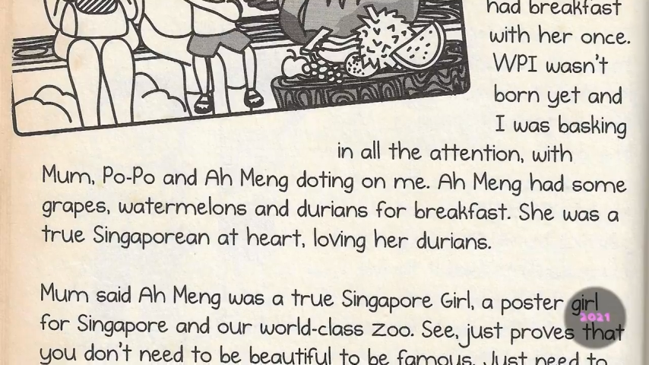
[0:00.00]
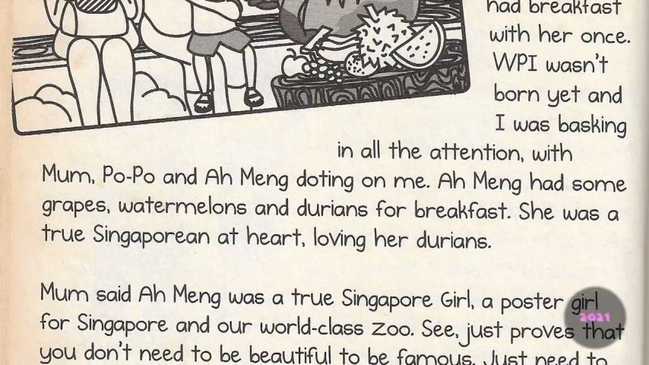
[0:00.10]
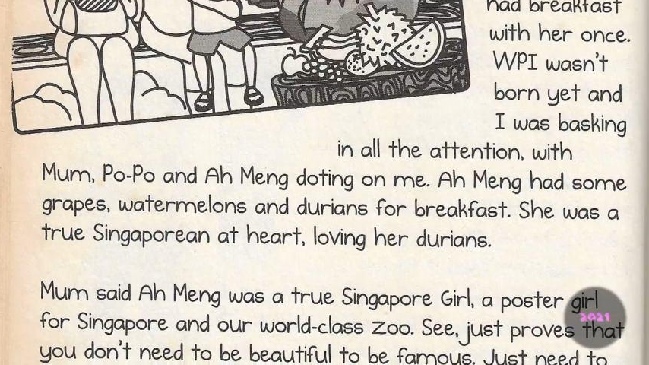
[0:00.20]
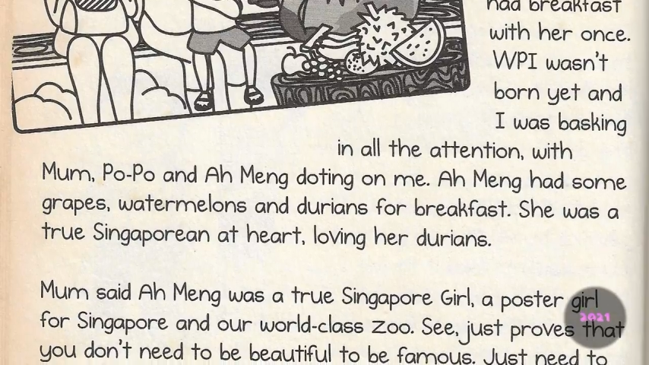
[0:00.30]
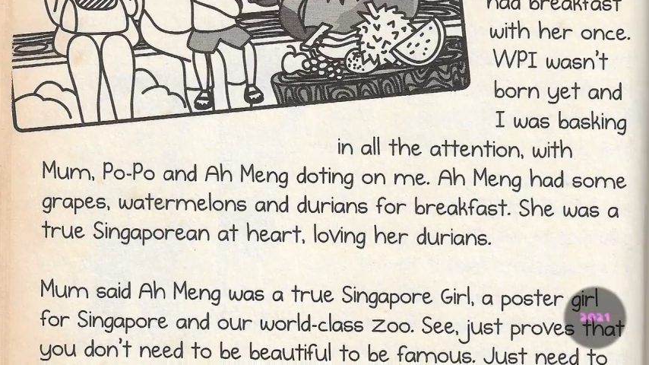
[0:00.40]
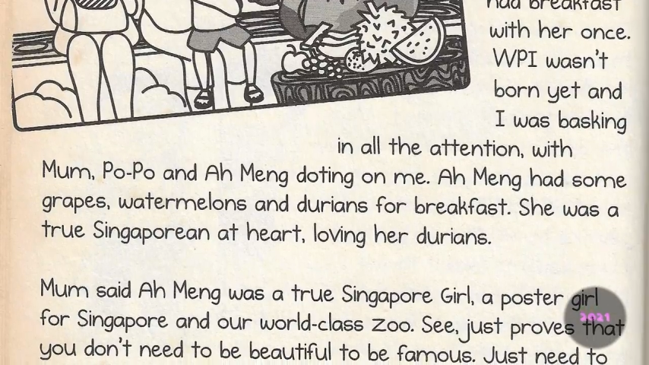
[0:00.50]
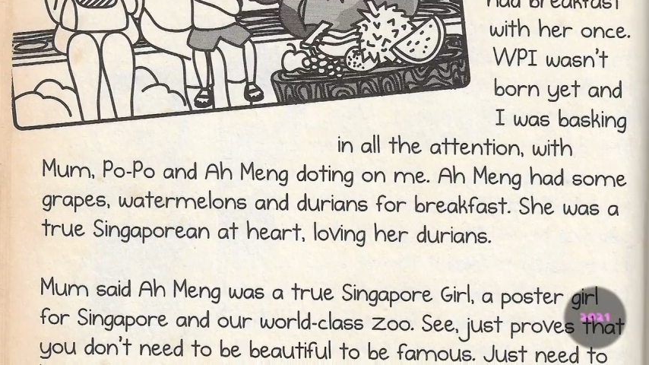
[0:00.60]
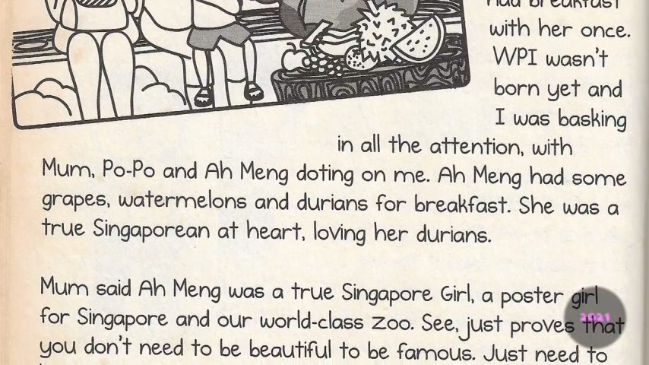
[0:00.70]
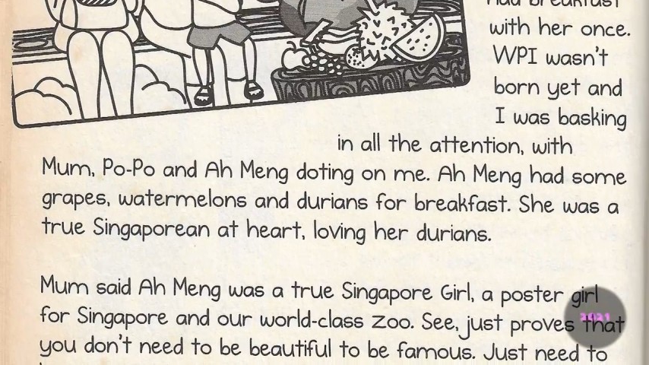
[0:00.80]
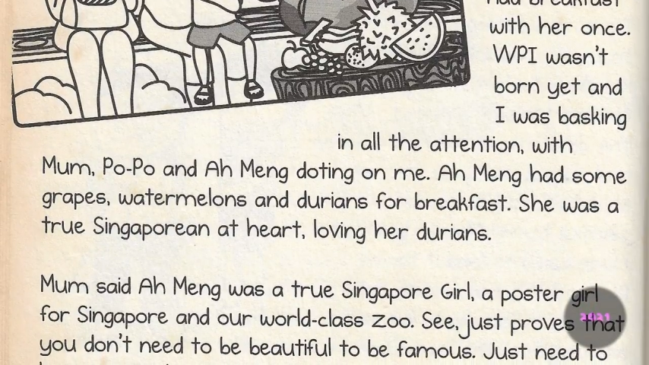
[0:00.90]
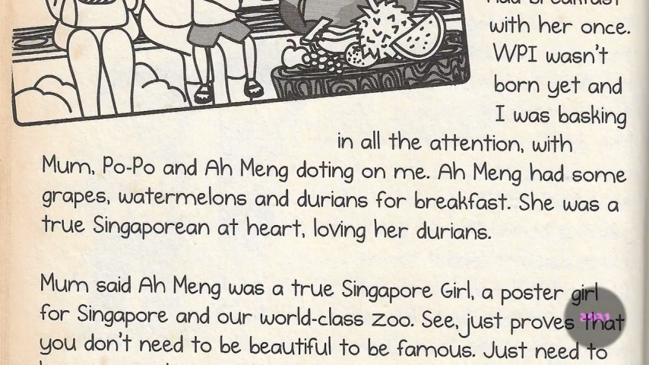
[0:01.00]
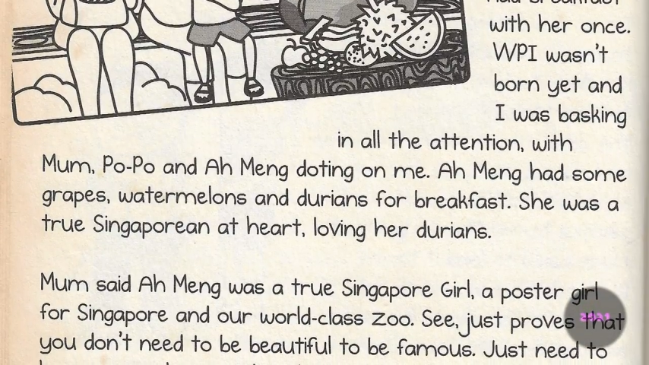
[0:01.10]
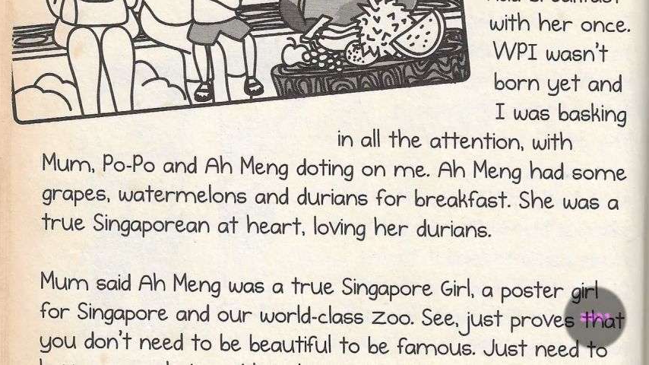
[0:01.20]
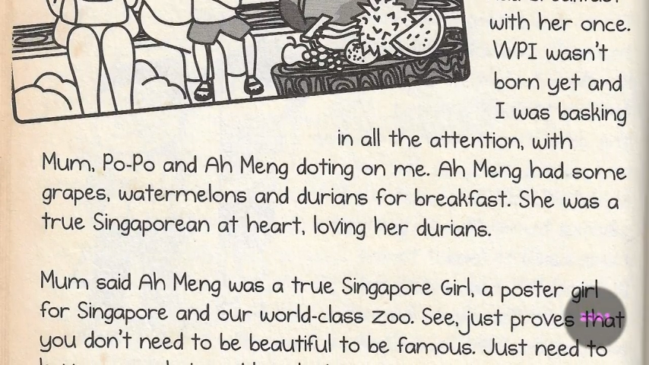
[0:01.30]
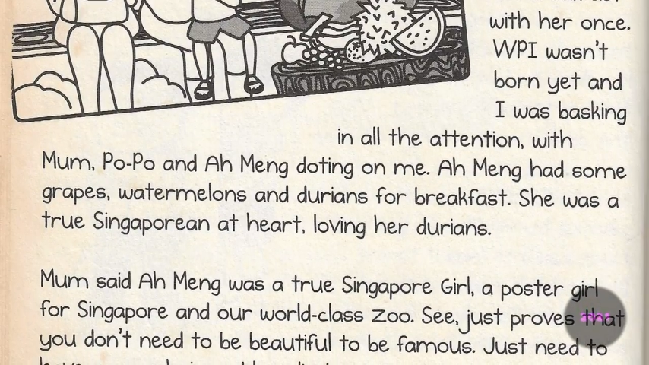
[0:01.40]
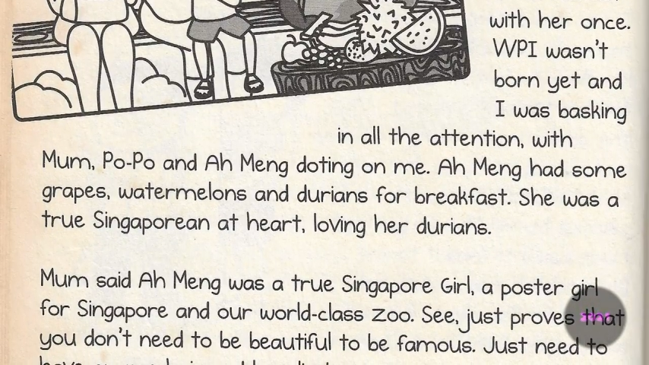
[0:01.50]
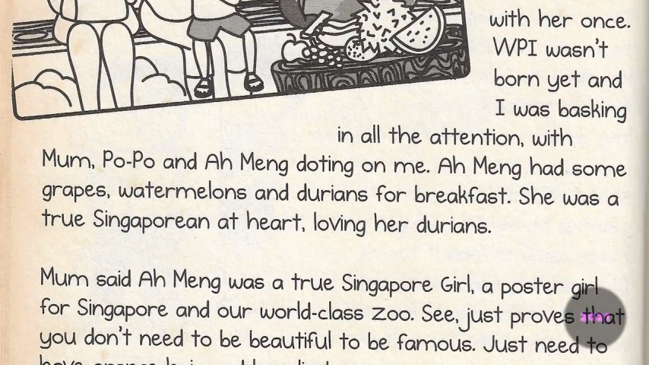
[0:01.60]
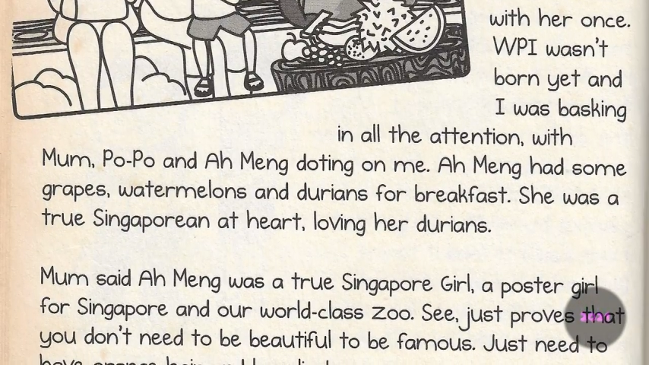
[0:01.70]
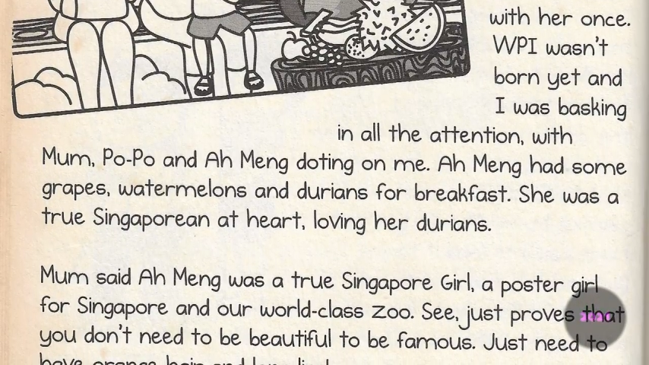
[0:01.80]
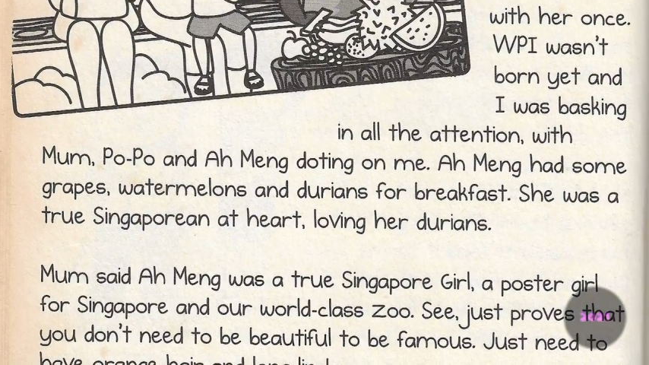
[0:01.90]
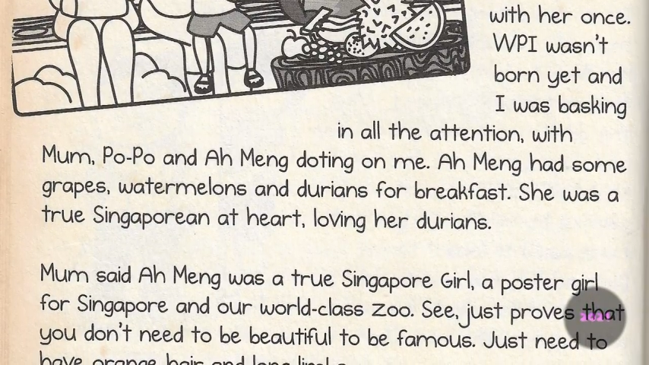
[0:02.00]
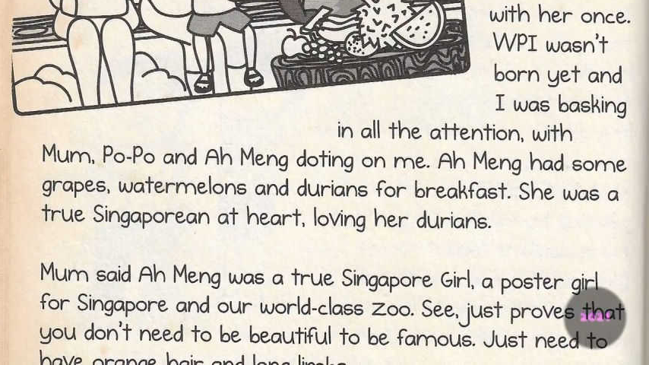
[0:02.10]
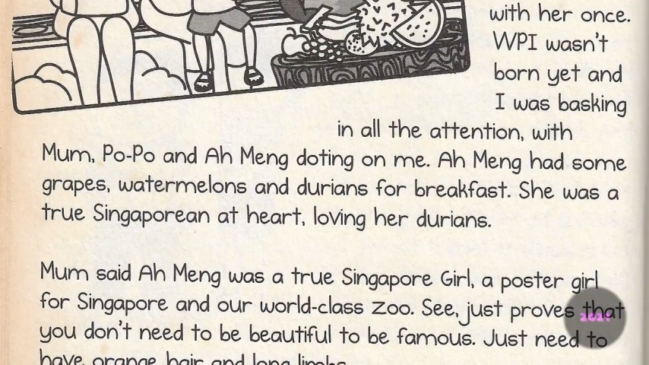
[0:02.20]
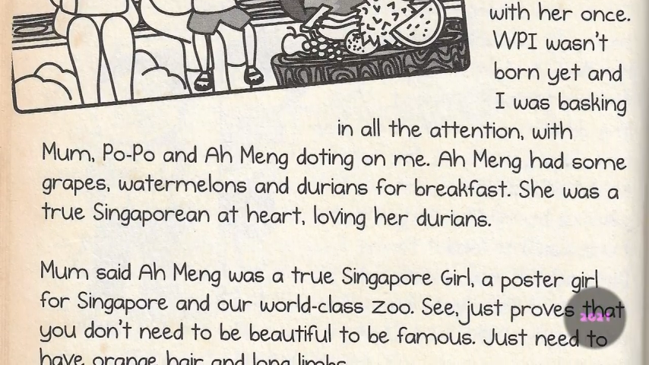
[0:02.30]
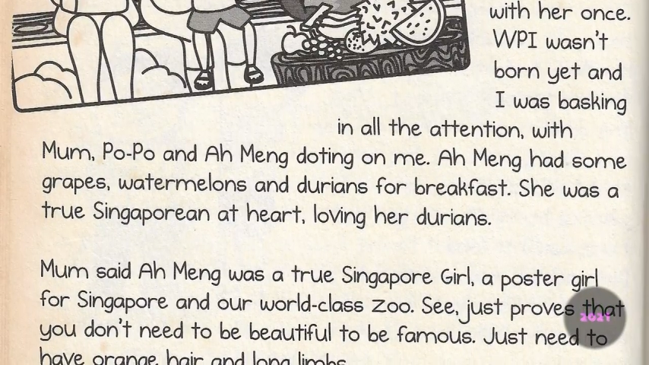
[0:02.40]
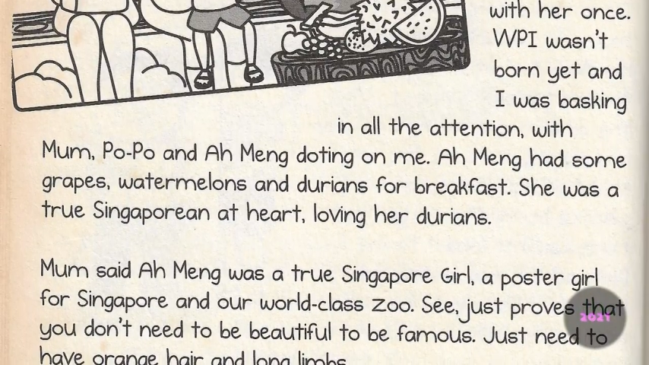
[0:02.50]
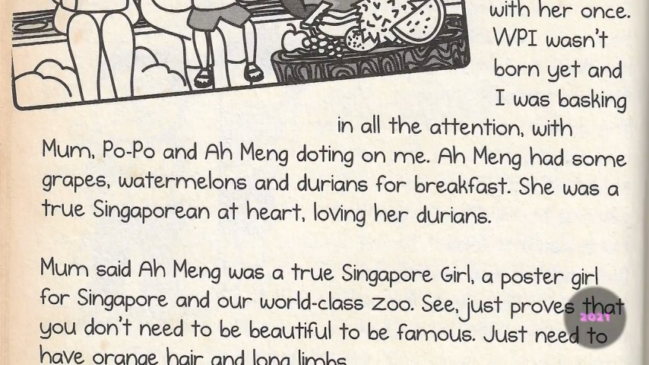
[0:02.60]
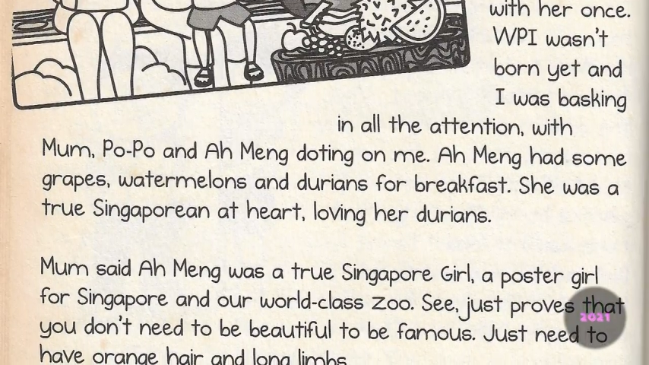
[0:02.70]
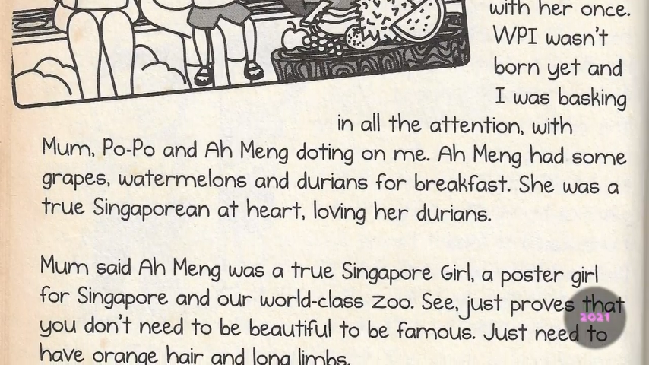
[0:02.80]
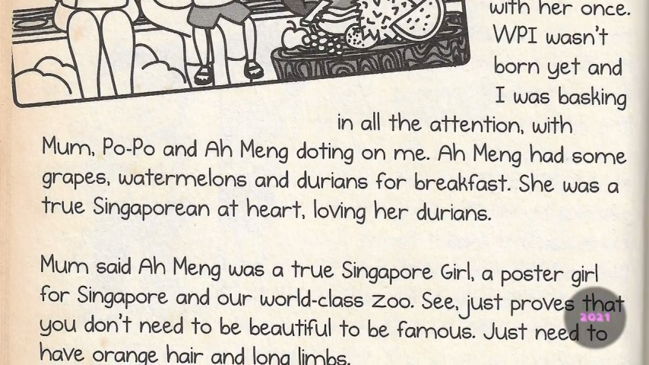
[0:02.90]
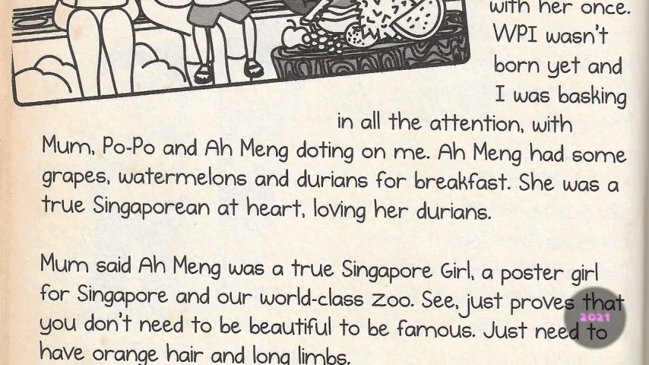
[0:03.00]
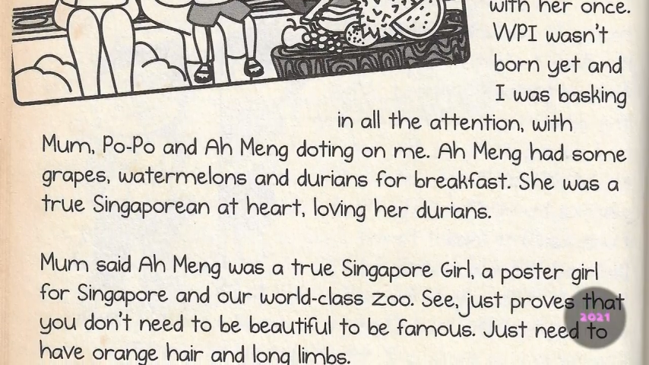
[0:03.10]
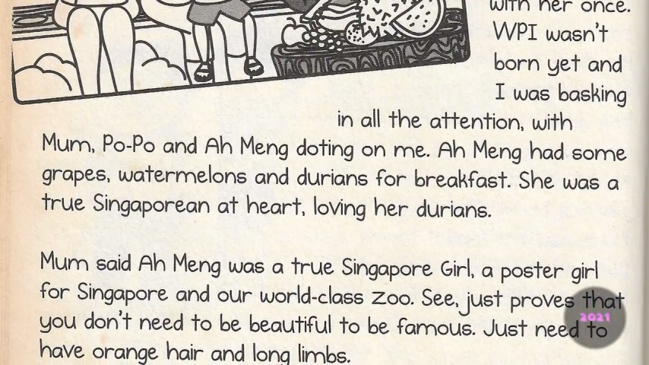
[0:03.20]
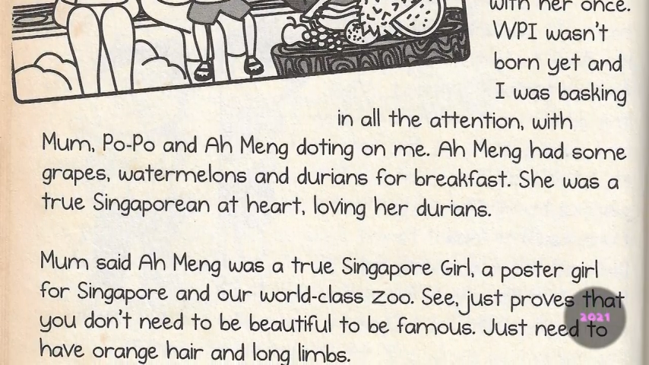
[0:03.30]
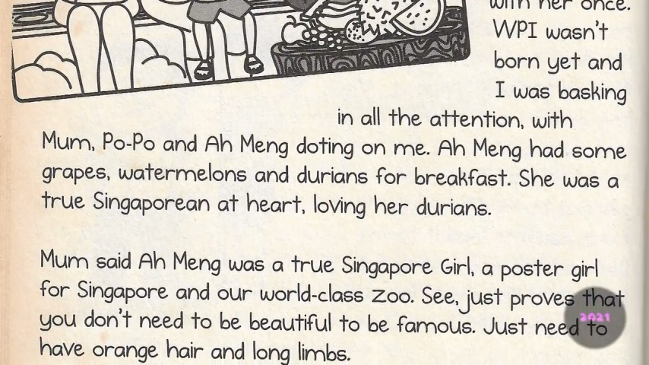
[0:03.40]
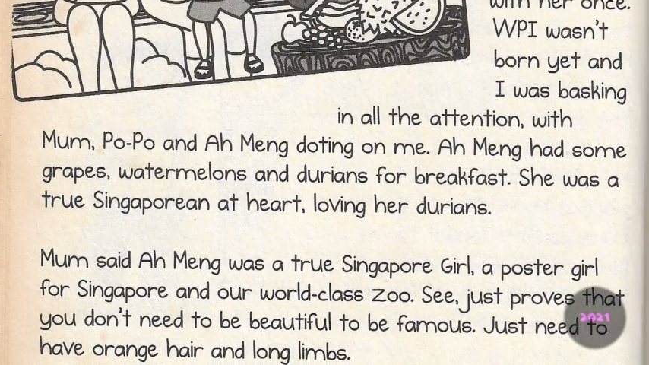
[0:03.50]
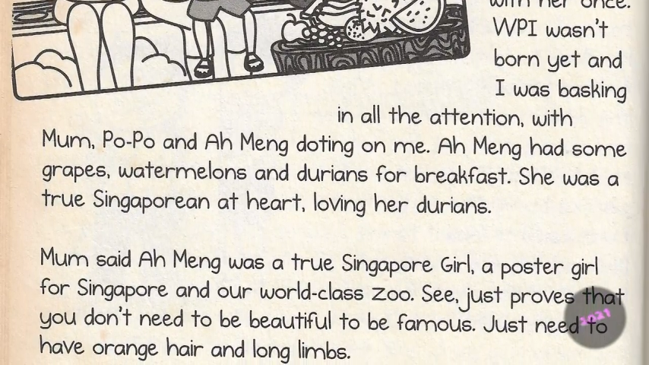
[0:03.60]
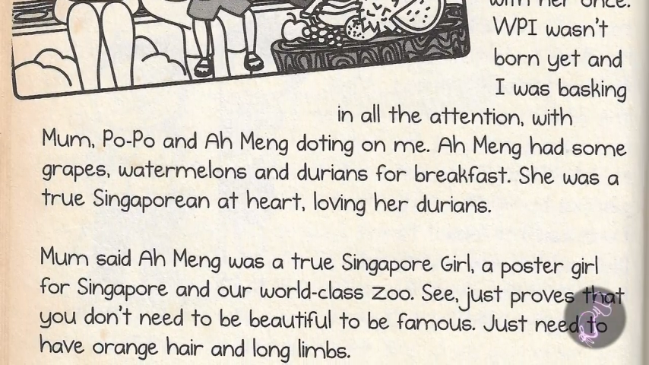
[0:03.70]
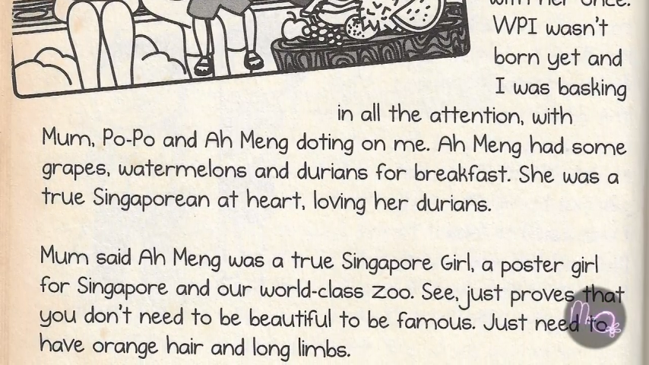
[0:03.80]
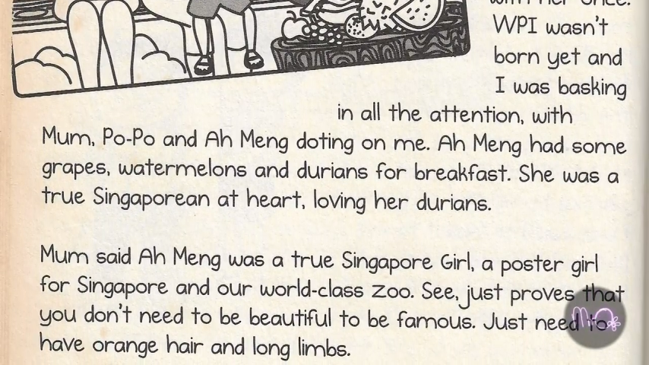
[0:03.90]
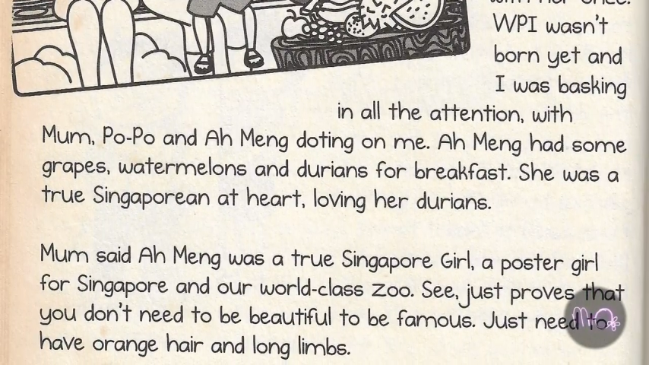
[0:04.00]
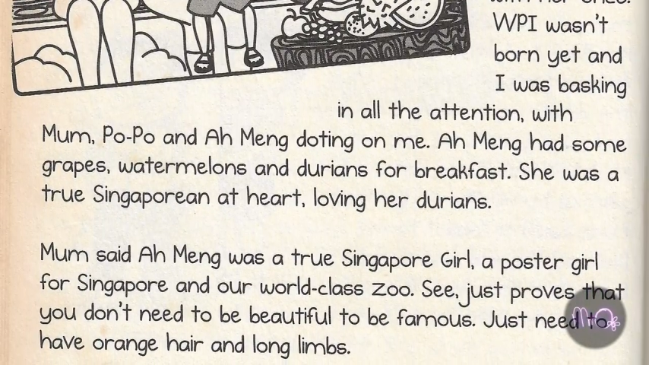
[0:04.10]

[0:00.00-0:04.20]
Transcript: Nobody's mouth can be seen.